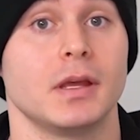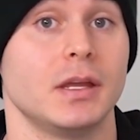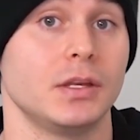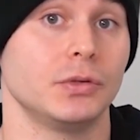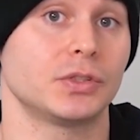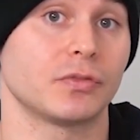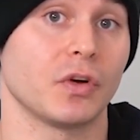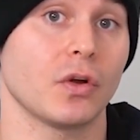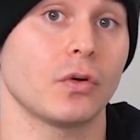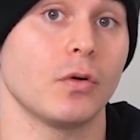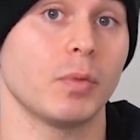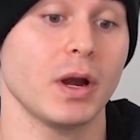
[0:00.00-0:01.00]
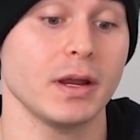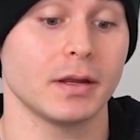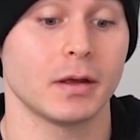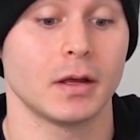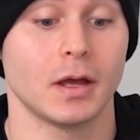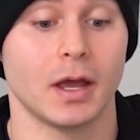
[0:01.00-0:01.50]
induced vertical
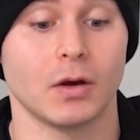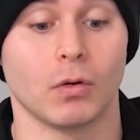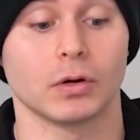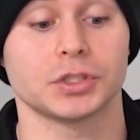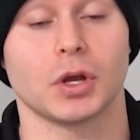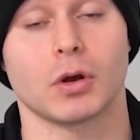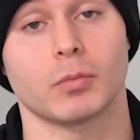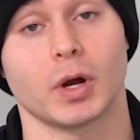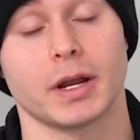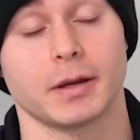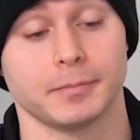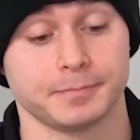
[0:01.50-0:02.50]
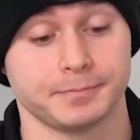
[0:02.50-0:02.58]
break and horizontal break.